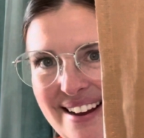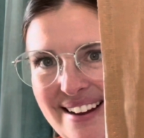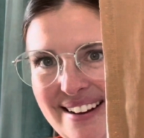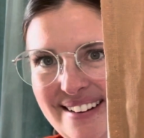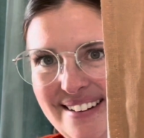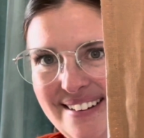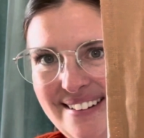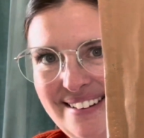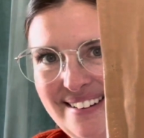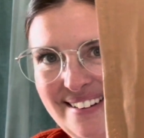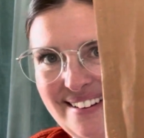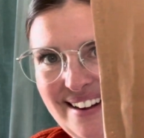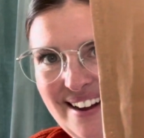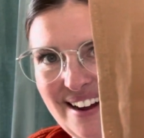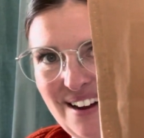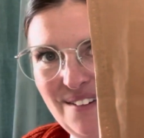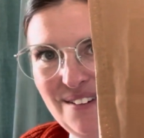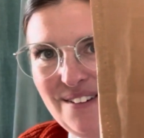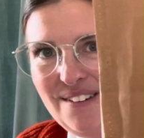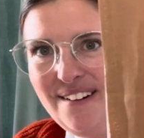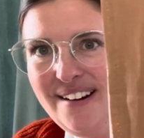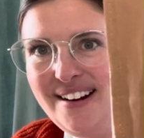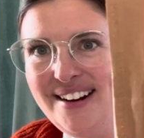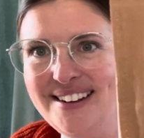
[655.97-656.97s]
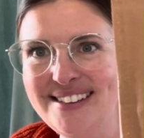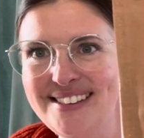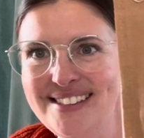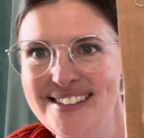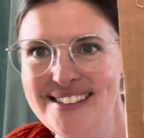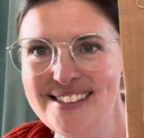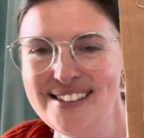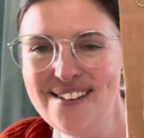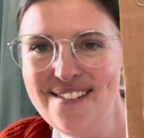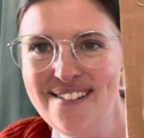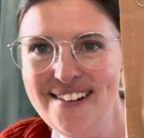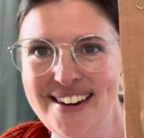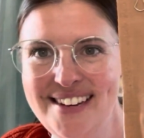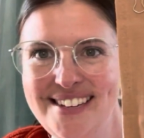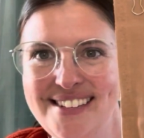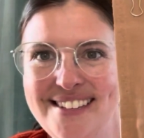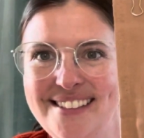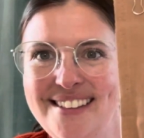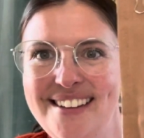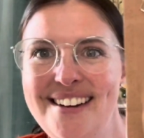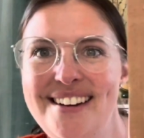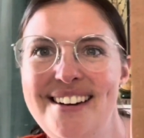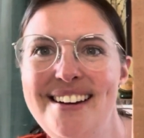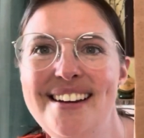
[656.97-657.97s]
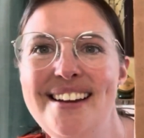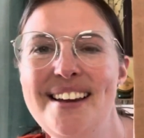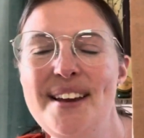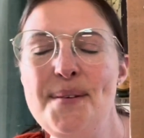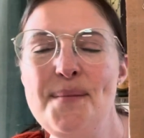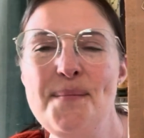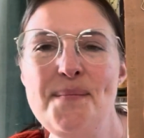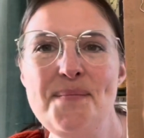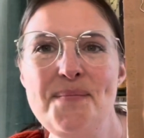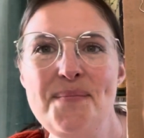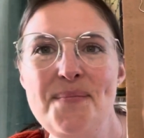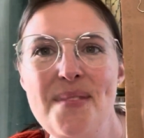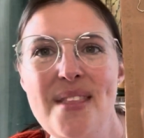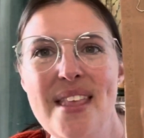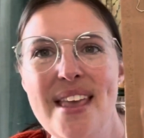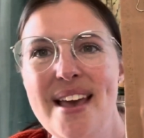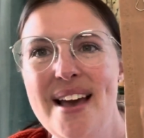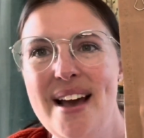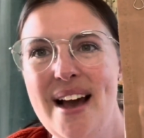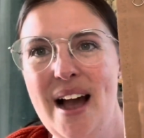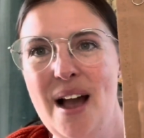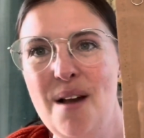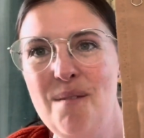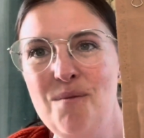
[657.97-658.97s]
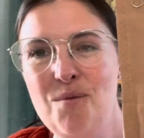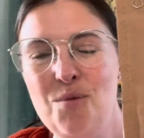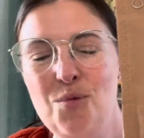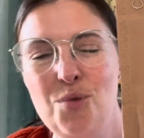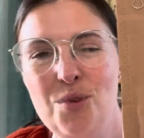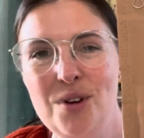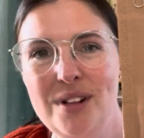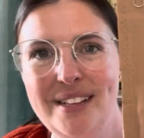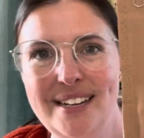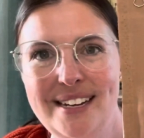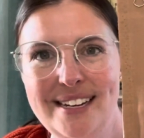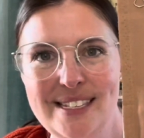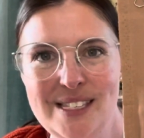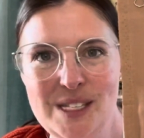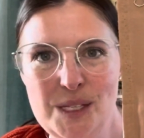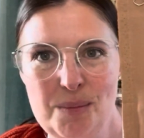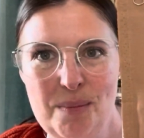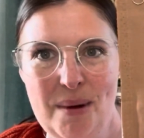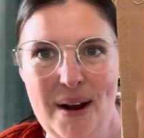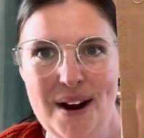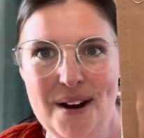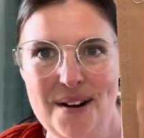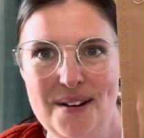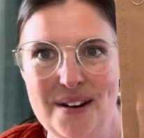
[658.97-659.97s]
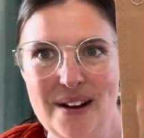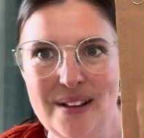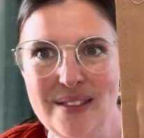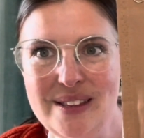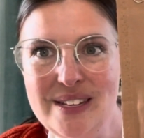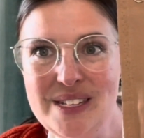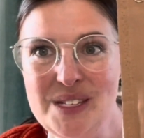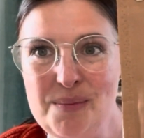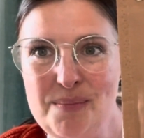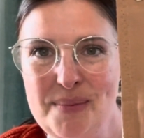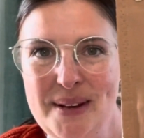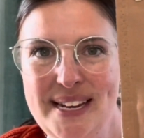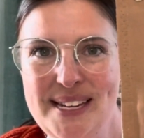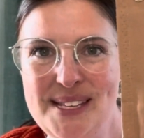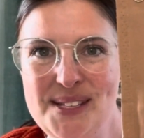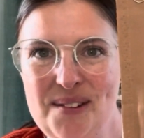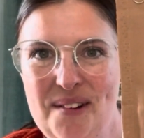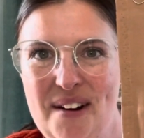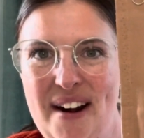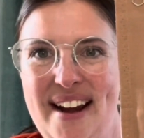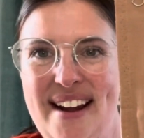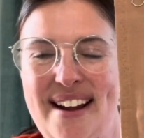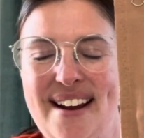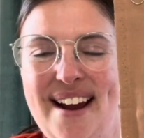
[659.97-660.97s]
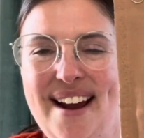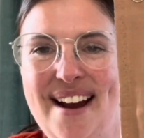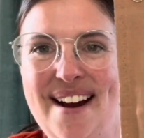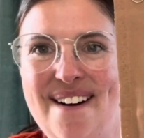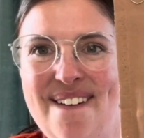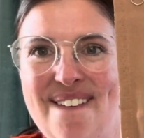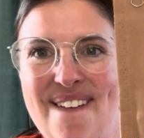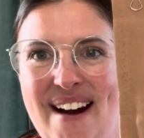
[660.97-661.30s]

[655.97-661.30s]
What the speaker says: Oh, how great is this going to look? I'm really inspired on this piece right now.